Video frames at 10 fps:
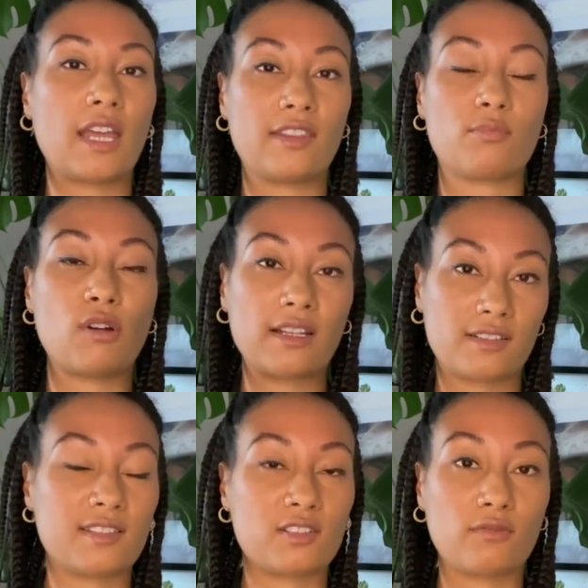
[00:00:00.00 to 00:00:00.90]
and the
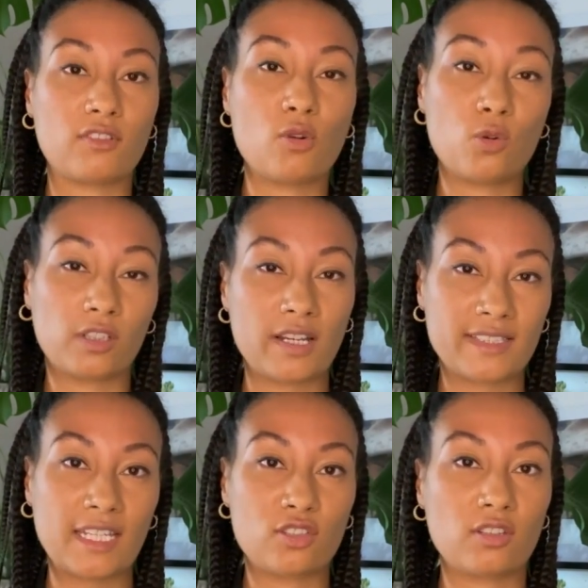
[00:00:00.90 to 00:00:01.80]
practices of the
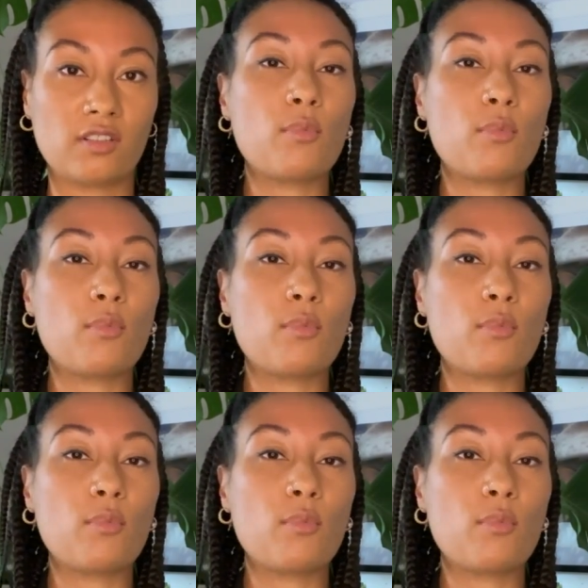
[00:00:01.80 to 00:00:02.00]
organisation?